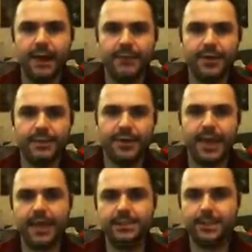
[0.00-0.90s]
Firstly,
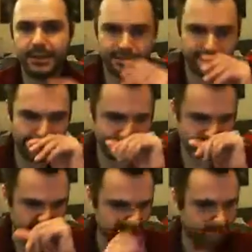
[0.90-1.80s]
Chaos Space Marines
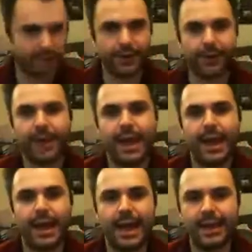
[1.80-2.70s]
are a great
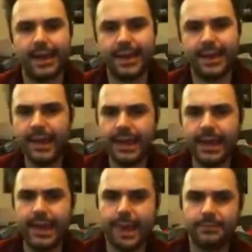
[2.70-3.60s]
ally.
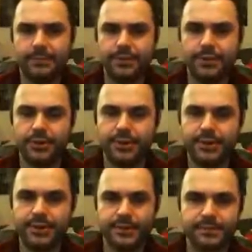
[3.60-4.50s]

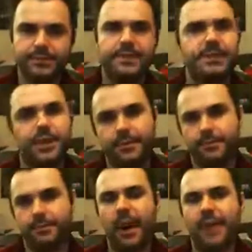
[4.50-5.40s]
Sorcerers, just
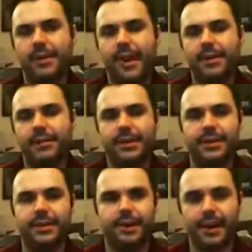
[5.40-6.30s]
mind the
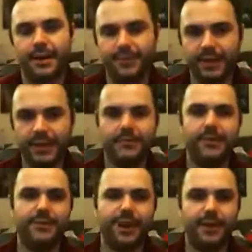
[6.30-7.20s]
heresy. Forgive
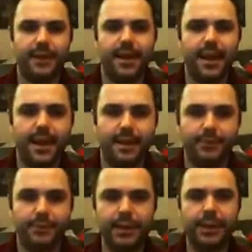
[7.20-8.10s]
the fact that
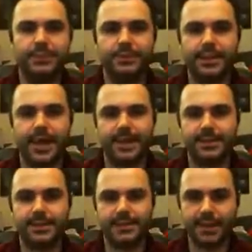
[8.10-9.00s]
I'm bringing up
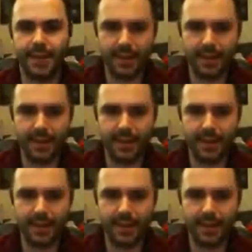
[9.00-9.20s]
casters.